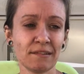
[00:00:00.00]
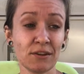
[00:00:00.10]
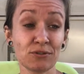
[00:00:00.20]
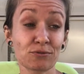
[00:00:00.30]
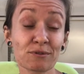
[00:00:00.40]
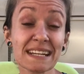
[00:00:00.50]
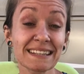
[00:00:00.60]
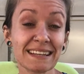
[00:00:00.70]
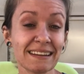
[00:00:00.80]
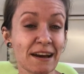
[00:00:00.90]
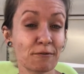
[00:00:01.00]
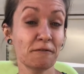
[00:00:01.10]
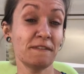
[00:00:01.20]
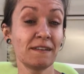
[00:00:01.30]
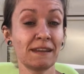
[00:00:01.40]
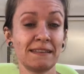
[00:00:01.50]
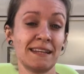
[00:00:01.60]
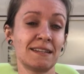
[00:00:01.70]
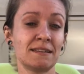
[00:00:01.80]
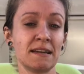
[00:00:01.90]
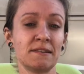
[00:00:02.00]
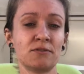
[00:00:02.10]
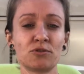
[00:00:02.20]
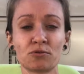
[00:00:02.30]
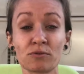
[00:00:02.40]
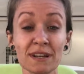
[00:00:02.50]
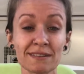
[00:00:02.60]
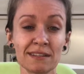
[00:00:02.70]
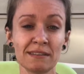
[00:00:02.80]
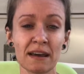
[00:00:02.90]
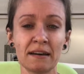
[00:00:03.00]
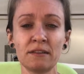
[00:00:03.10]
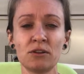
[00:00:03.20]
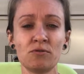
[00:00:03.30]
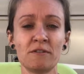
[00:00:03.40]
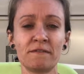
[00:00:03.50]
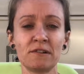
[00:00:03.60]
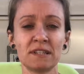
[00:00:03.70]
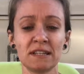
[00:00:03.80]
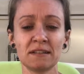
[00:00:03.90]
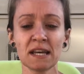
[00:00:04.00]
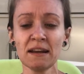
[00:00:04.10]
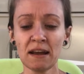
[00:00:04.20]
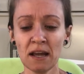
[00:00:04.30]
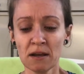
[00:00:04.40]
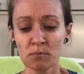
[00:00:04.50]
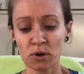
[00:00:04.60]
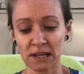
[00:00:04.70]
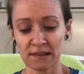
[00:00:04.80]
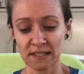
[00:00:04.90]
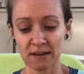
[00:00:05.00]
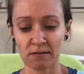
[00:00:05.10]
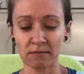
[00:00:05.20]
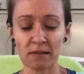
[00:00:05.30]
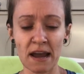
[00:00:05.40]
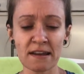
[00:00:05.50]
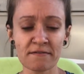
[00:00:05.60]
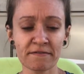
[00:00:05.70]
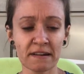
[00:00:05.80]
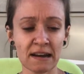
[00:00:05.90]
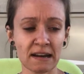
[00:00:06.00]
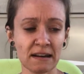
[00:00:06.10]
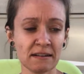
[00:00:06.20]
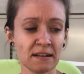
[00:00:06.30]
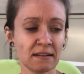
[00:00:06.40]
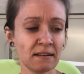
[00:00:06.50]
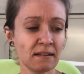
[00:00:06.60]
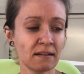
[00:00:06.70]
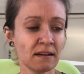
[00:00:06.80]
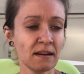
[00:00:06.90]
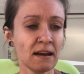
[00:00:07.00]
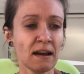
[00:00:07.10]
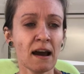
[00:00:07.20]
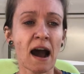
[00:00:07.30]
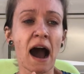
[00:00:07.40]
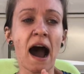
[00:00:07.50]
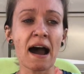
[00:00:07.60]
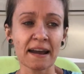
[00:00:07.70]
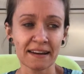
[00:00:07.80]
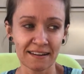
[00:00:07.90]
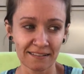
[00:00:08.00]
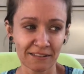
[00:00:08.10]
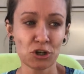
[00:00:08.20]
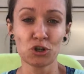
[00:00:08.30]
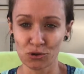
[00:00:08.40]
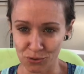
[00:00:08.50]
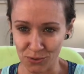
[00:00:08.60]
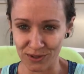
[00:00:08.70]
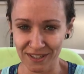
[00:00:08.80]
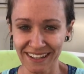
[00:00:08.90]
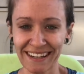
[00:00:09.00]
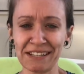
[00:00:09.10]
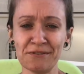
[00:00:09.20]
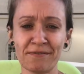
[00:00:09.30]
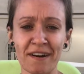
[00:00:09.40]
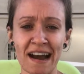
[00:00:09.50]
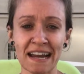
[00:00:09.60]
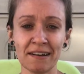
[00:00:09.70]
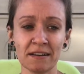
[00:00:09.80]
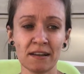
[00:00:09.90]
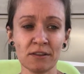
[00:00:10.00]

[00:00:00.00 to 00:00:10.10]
There's a reason that we're feeling these things. There's a reason that the universe is putting this in our life, and I choose to find